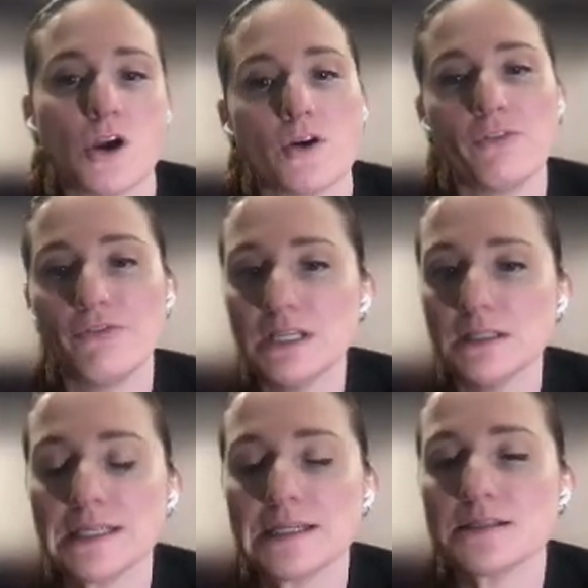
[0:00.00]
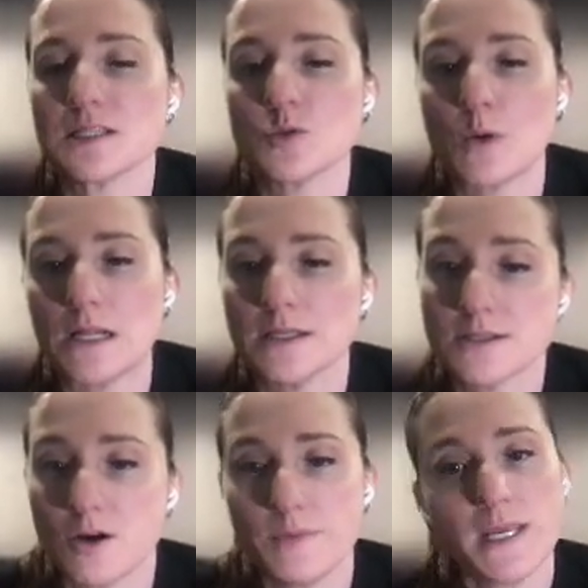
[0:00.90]
our feelings, as well
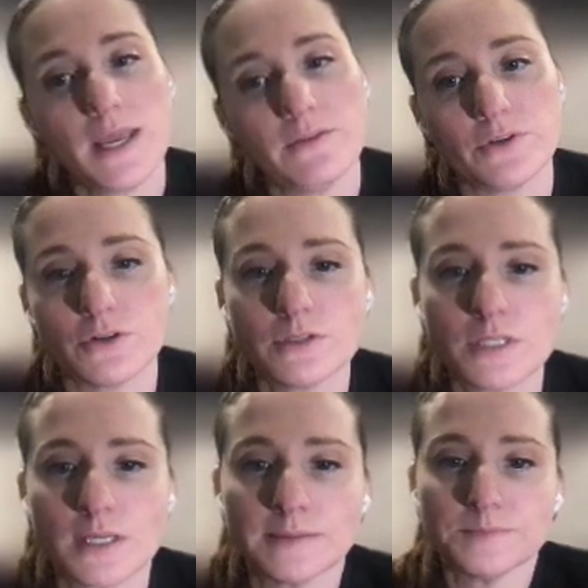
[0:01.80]
as our behaviors.